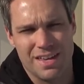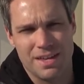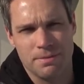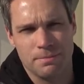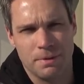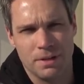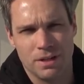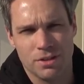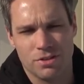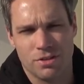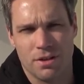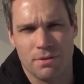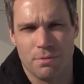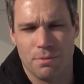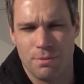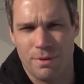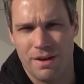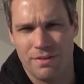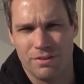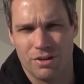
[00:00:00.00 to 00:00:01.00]
email so that
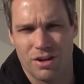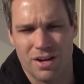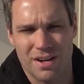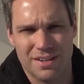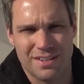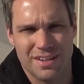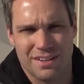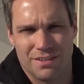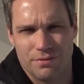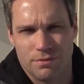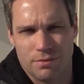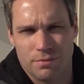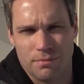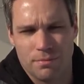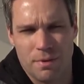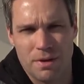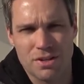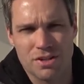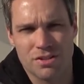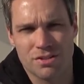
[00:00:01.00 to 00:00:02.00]
way we have your contact
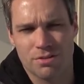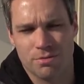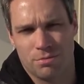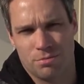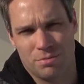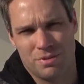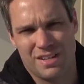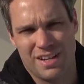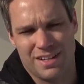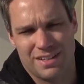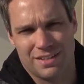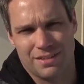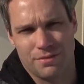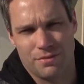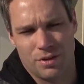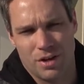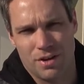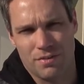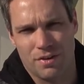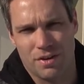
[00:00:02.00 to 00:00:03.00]
information so when we take
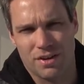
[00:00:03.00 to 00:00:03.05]
delivery of